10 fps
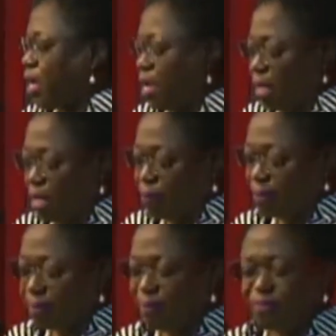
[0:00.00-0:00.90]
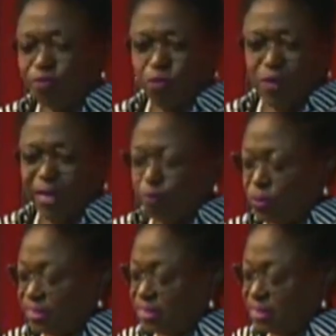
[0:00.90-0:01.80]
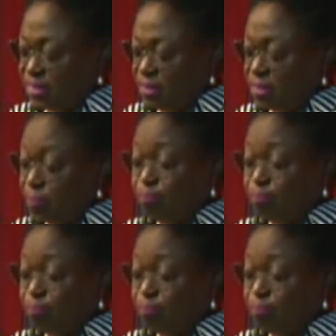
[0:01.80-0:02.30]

But above all, I wanted to